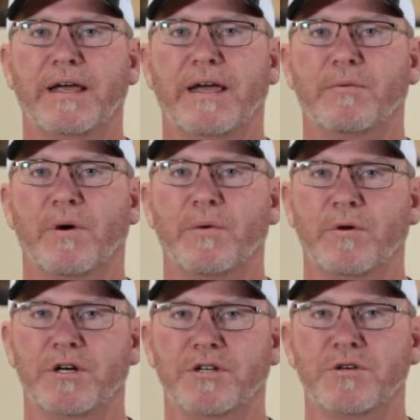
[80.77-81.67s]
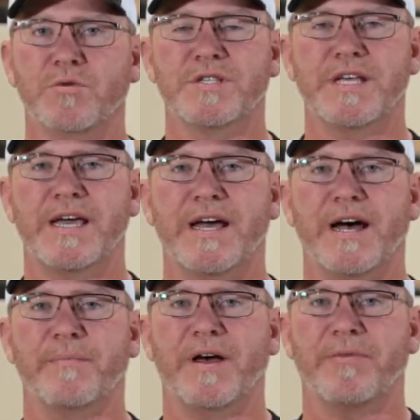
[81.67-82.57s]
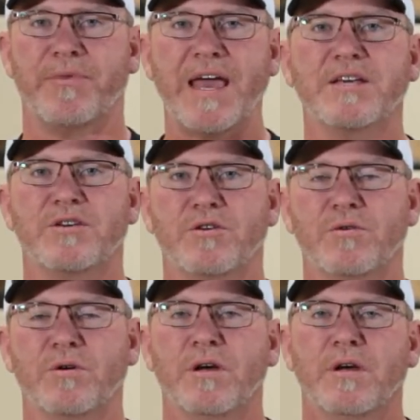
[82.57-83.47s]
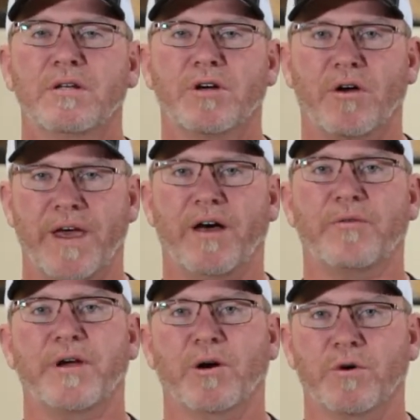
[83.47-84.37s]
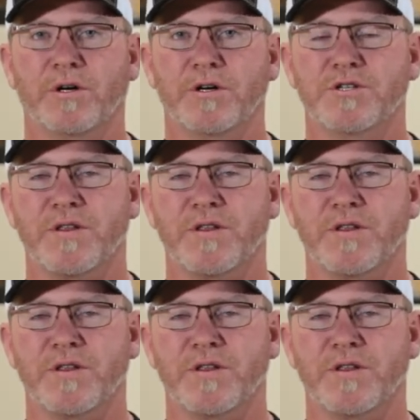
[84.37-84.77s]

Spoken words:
and what we wanted to do was a thank you to all the healthcare workers.